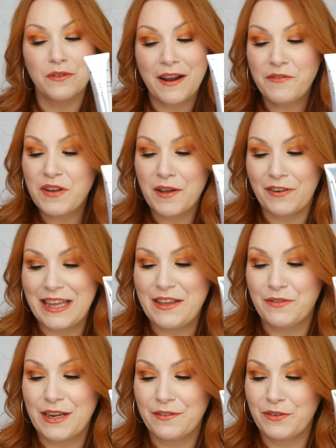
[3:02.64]
or every other
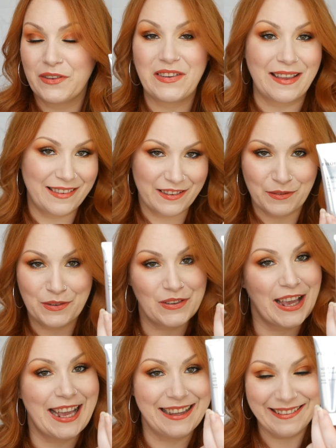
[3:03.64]
evening for sensitive
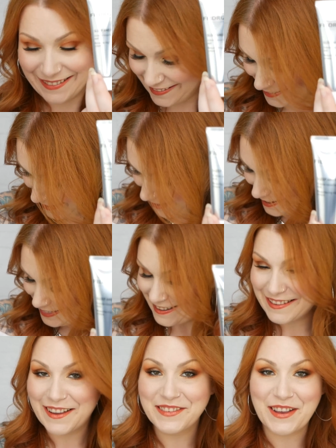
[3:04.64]
skins.
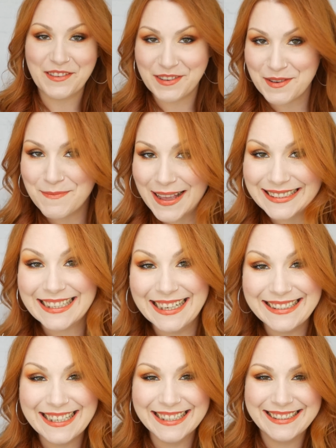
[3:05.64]
That sounds absolutely
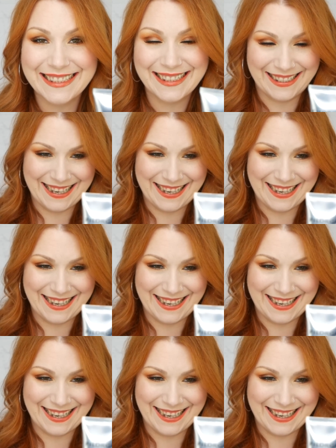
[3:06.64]
amazing, doesn't